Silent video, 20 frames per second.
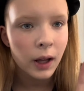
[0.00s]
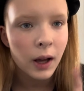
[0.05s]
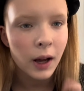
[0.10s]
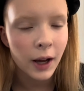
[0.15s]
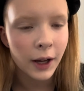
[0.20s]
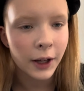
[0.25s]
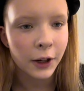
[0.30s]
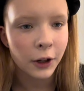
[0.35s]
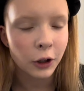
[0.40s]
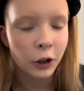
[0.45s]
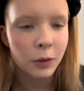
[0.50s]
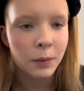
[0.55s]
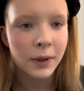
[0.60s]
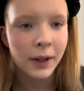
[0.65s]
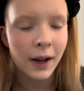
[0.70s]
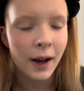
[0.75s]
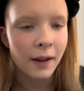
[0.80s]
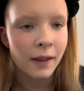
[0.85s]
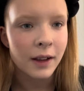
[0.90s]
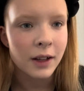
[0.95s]
I curled my
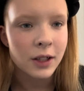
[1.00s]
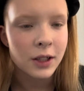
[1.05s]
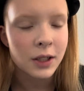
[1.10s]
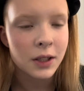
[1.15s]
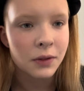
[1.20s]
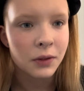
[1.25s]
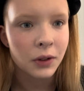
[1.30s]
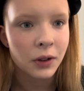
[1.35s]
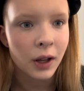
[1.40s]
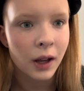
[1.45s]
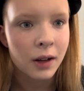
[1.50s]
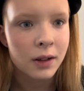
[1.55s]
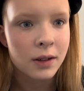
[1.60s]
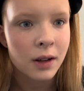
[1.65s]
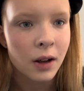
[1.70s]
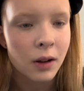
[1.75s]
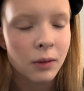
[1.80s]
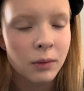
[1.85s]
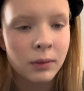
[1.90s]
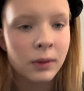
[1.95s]
eyelashes if you can't
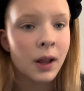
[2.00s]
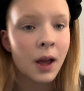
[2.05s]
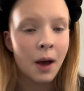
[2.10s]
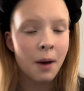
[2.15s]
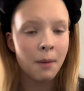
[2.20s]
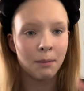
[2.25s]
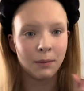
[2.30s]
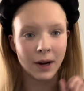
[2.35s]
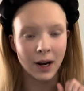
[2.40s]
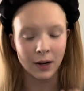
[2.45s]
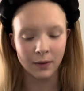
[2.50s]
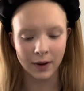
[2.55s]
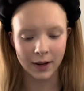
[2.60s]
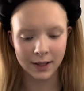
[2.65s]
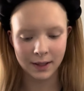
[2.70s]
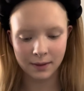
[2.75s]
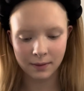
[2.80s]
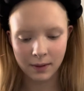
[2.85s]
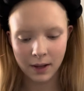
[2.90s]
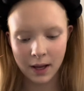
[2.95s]
tell. But
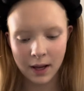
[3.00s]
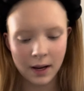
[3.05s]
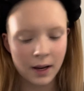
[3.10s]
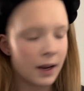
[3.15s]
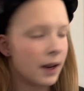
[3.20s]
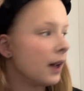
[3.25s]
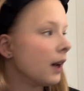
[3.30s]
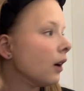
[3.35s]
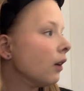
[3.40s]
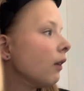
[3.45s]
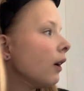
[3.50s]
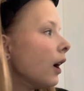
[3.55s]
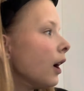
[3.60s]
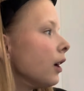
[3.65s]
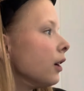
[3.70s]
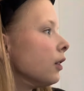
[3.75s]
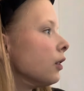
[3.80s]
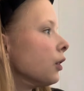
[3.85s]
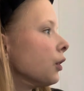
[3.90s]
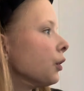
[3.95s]
anyways, now I
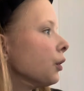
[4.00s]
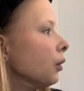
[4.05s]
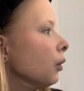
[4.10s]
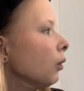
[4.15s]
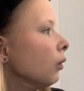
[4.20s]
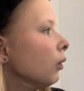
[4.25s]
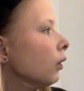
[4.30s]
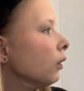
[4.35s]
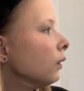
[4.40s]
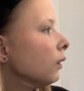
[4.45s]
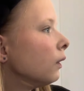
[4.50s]
do,